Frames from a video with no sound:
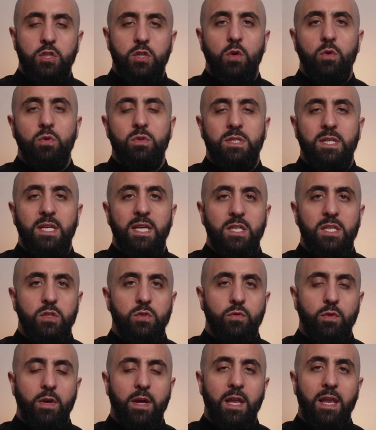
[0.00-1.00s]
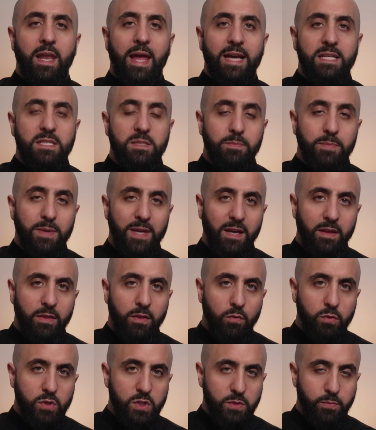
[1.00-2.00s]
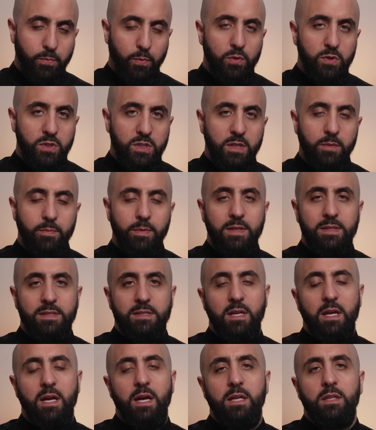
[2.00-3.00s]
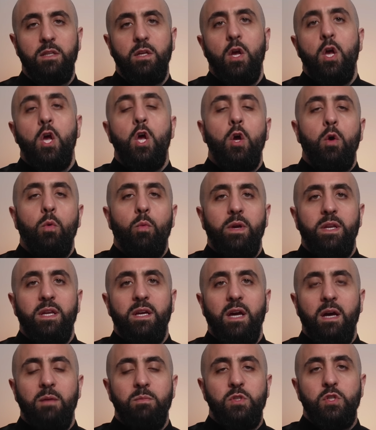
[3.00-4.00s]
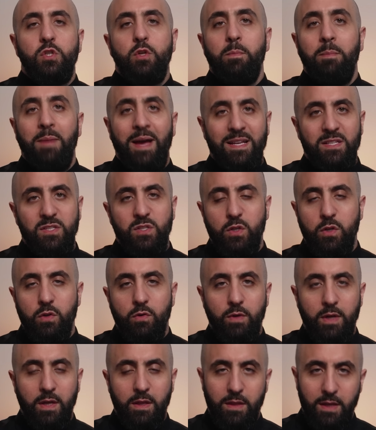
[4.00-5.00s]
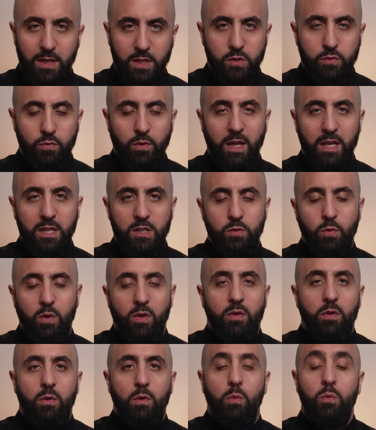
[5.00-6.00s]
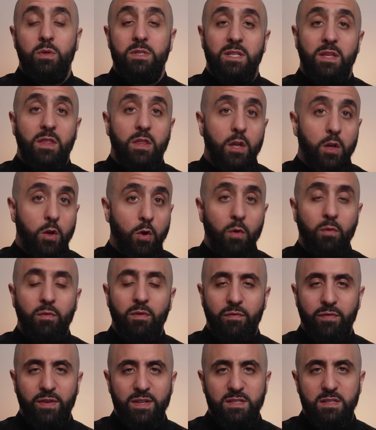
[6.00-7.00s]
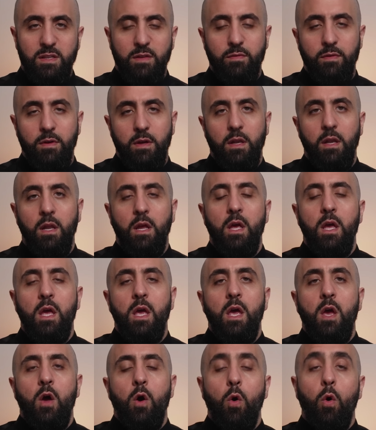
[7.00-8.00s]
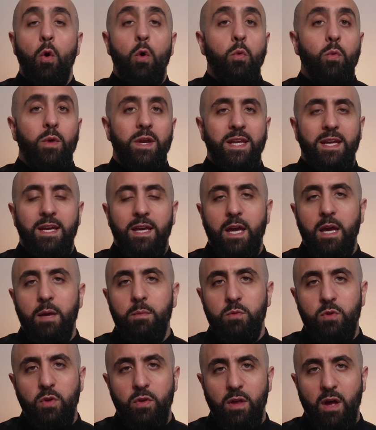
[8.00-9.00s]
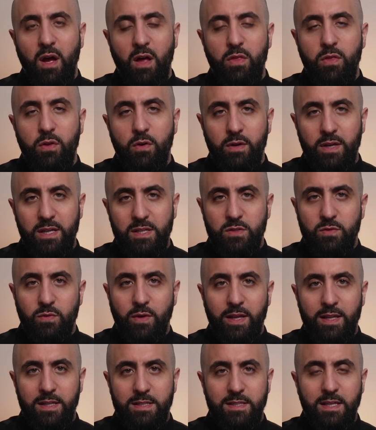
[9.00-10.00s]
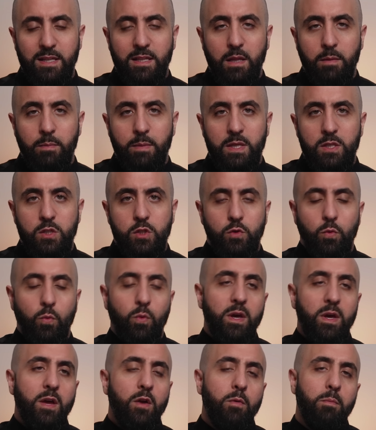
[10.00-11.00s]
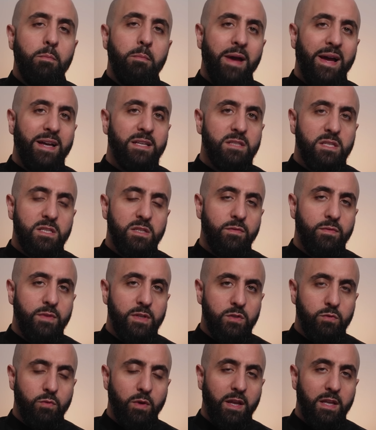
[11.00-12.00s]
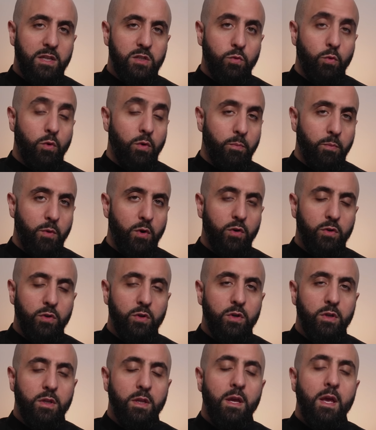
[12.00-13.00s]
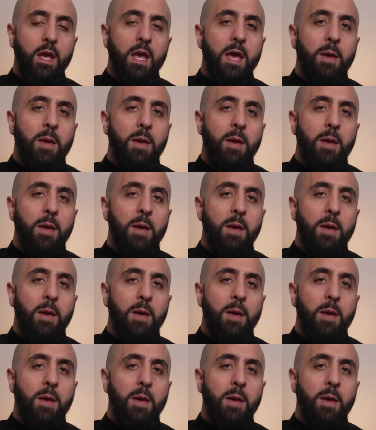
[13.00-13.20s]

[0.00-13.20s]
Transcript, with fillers: shows Israel as being the responsible side when it comes to massacring the Israelis, whether it was in the Nova Festival or when it came to the other Israeli settlements where masses of Israelis were murdered.